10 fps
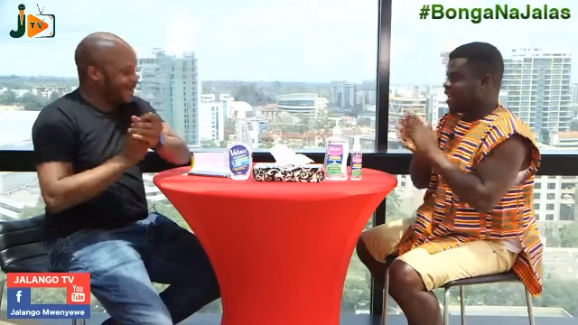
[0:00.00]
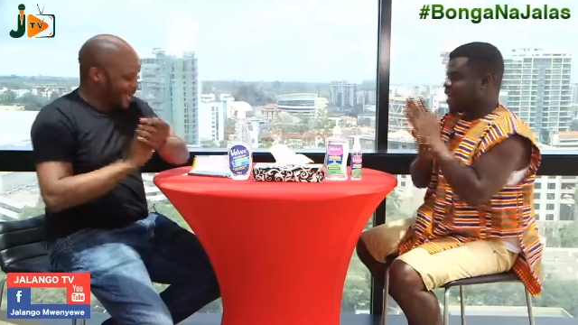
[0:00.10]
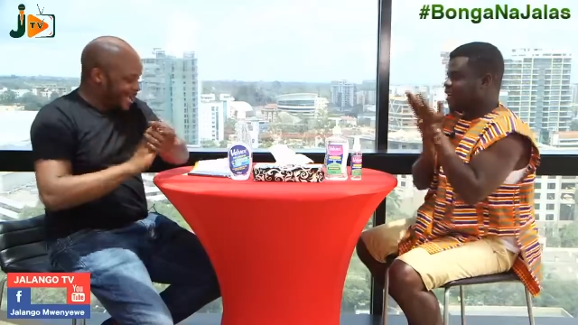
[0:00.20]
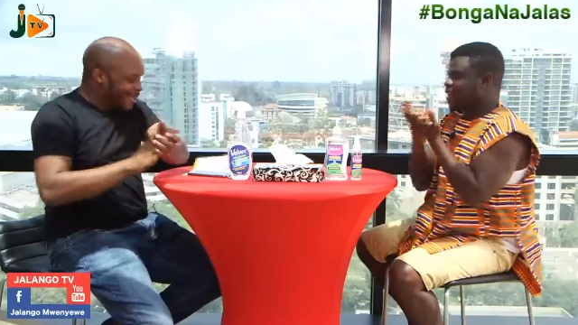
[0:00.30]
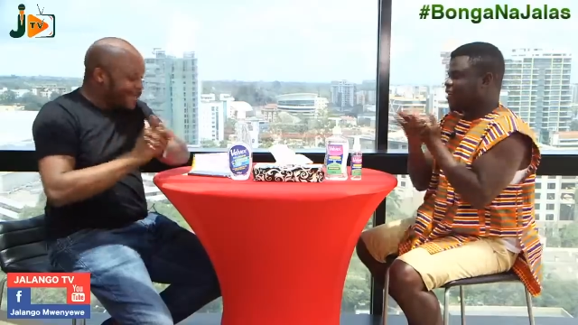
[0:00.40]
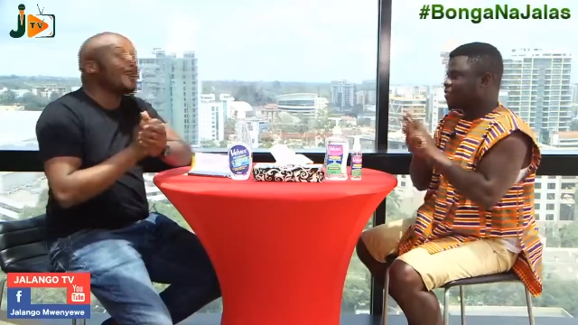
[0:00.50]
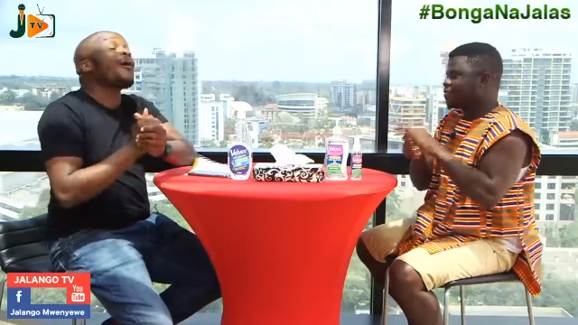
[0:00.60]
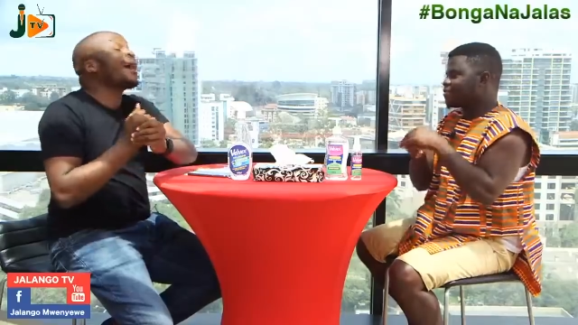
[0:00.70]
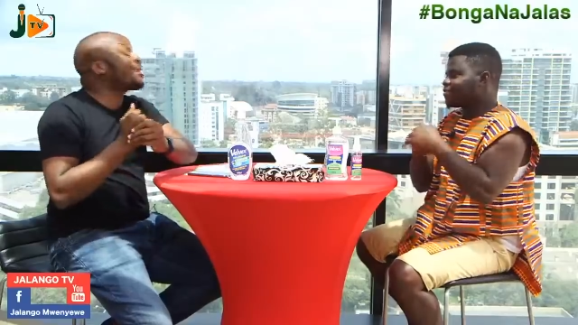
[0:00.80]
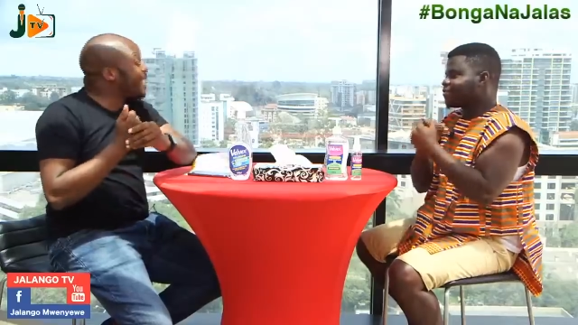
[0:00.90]
Speaker 1: Exactly. You know,
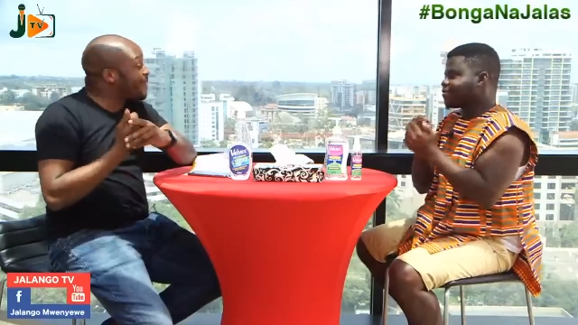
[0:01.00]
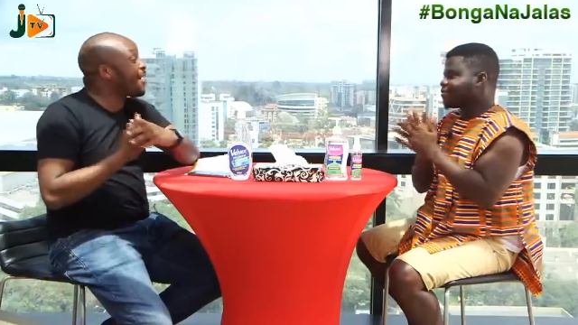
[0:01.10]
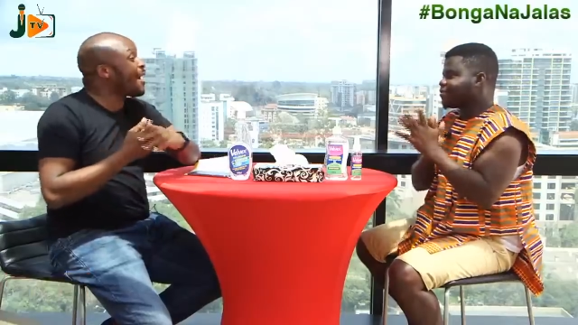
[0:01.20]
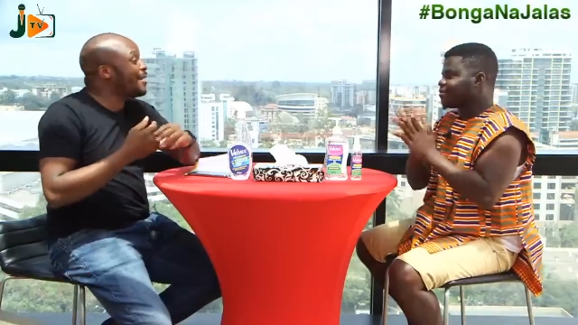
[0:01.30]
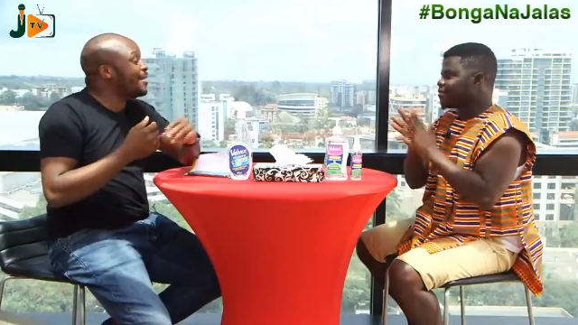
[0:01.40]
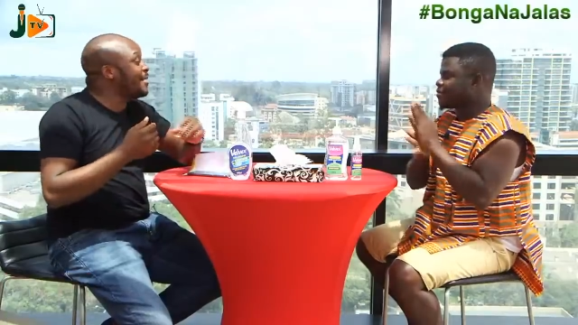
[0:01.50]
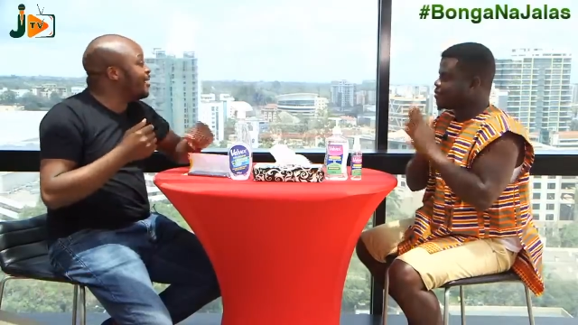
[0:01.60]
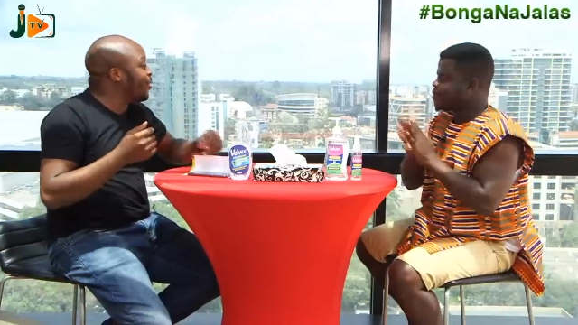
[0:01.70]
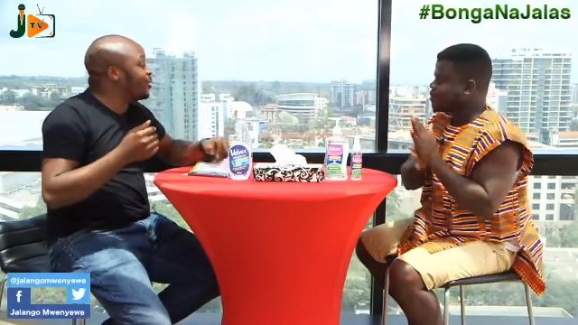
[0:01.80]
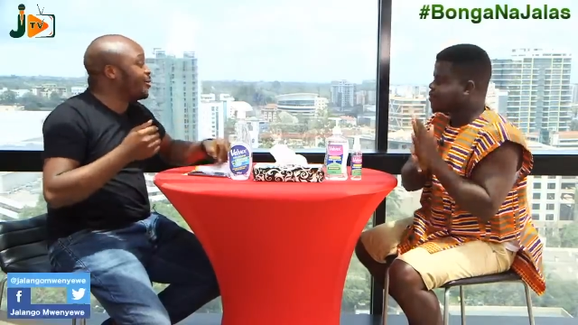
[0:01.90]
I've never
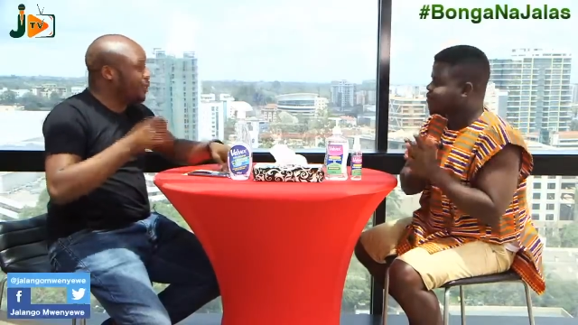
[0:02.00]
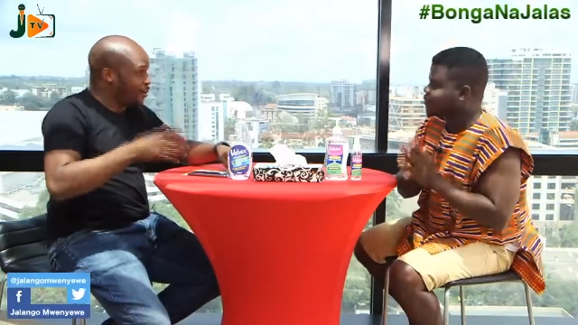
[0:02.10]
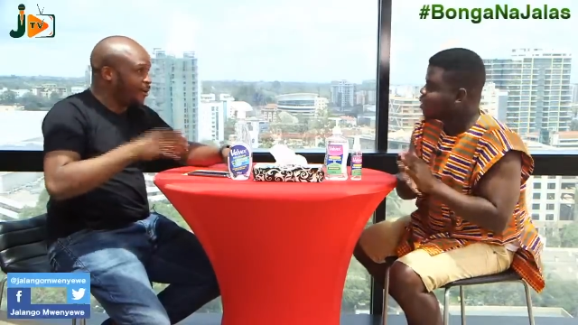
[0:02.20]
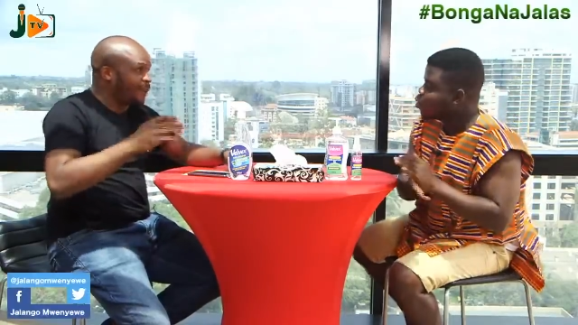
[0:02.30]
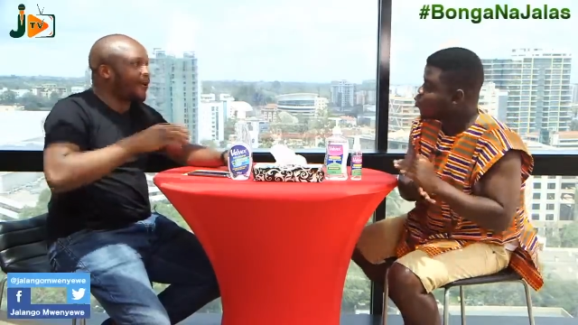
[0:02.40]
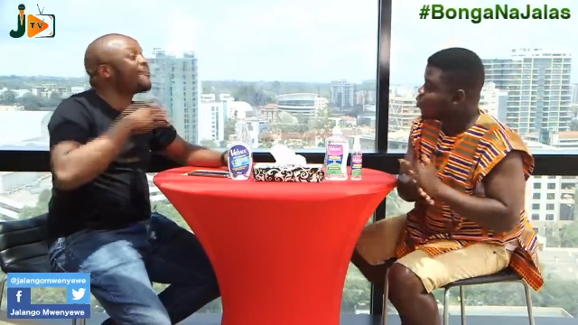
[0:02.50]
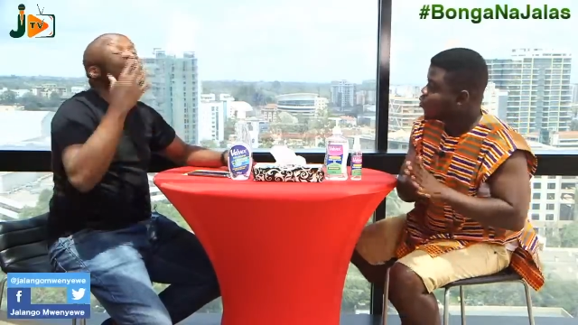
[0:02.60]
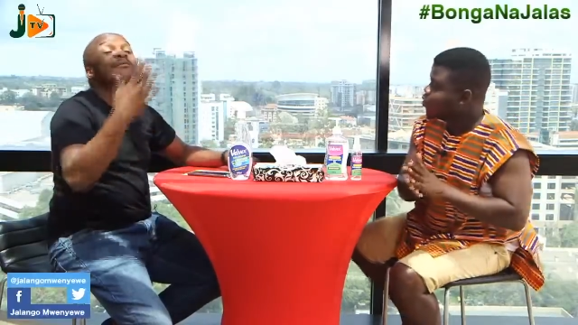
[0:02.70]
known you or I've